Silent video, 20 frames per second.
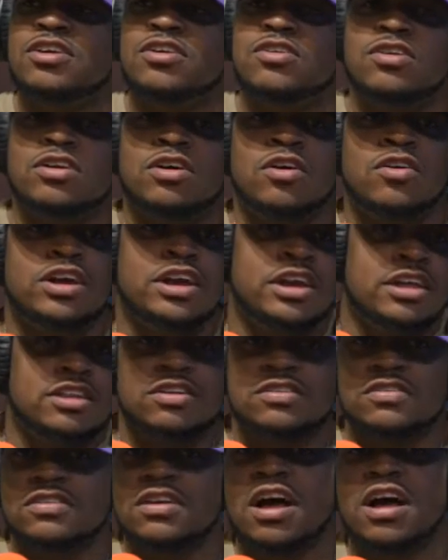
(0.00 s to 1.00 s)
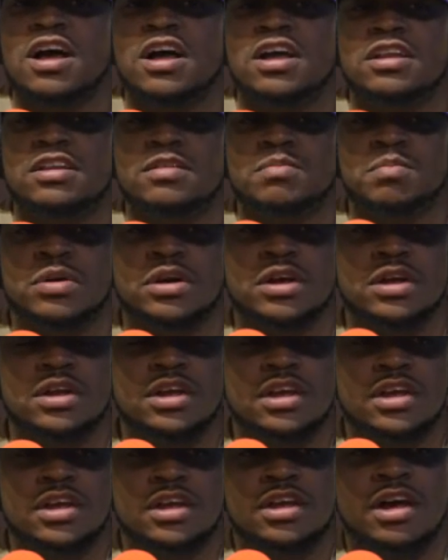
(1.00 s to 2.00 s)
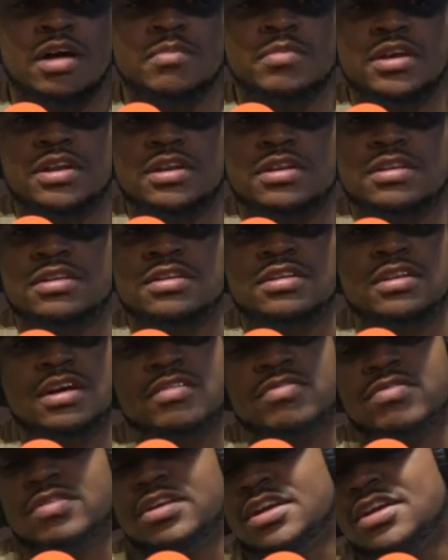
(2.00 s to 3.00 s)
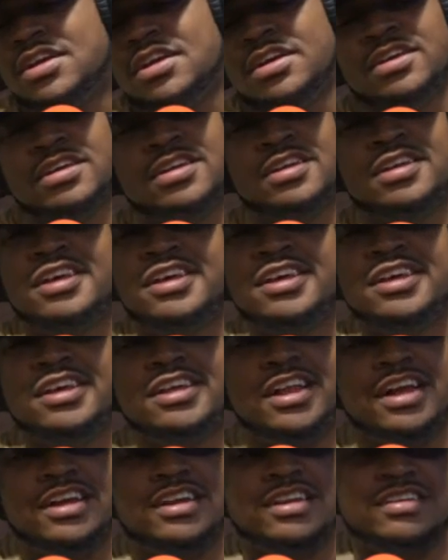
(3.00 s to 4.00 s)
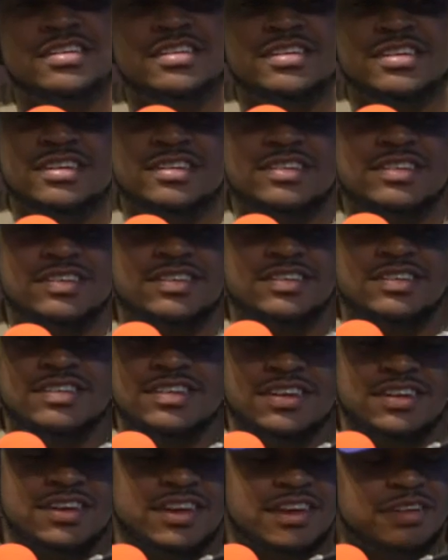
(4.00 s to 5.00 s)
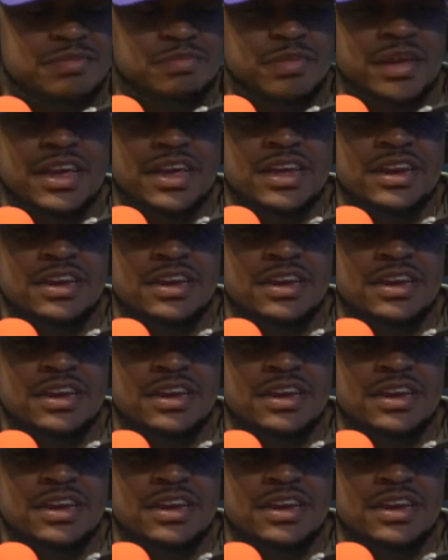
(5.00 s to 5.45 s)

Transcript: On either side, but definitely, like it's. Yeah, man.